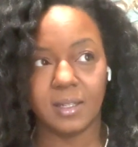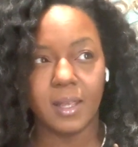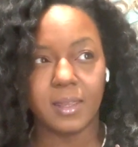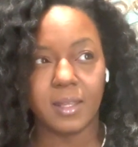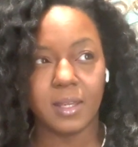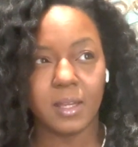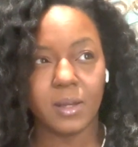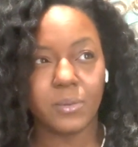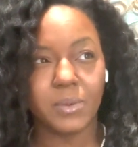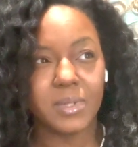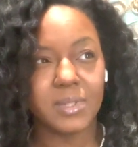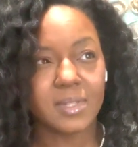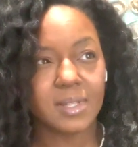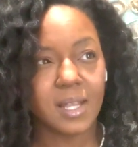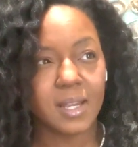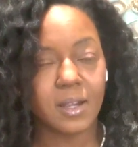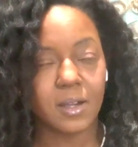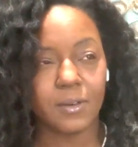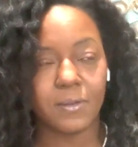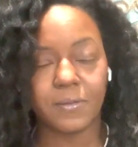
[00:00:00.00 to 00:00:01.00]
I think it was
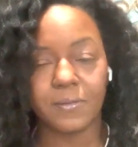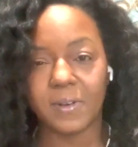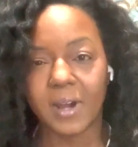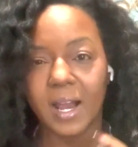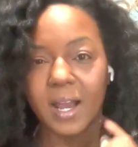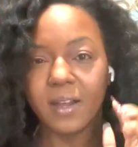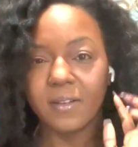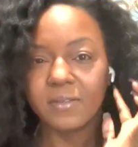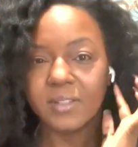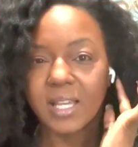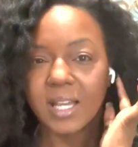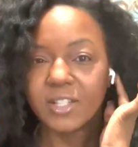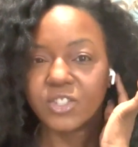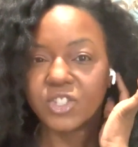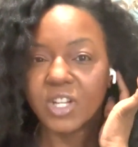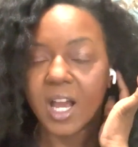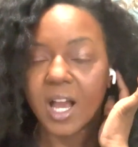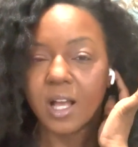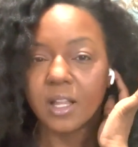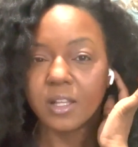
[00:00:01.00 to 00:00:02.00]
like a 5-day
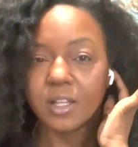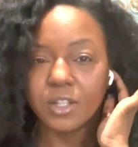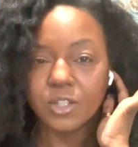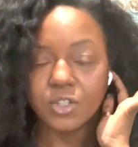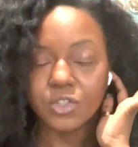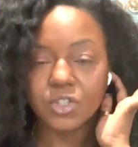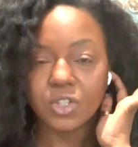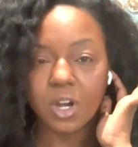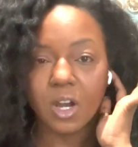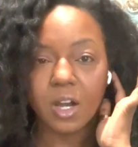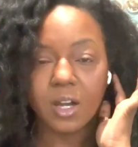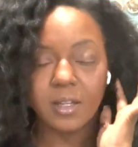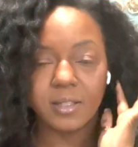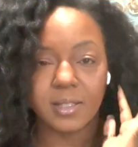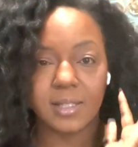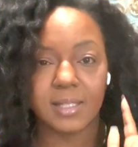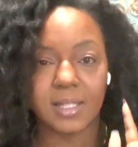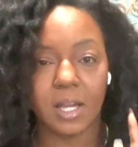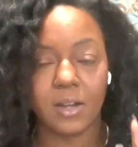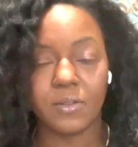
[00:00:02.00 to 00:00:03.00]
challenge on
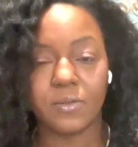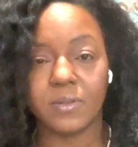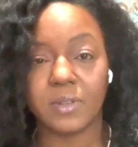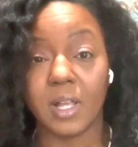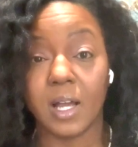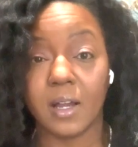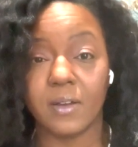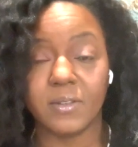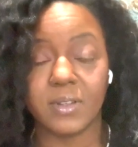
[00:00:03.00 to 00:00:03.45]
self-love.